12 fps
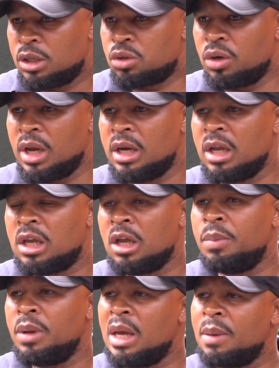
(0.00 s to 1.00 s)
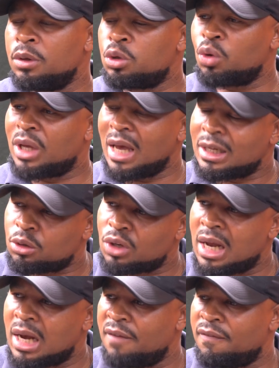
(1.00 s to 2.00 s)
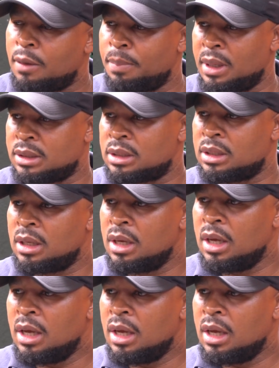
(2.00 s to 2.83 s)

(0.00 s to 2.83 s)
so that they can be able to get to their level best.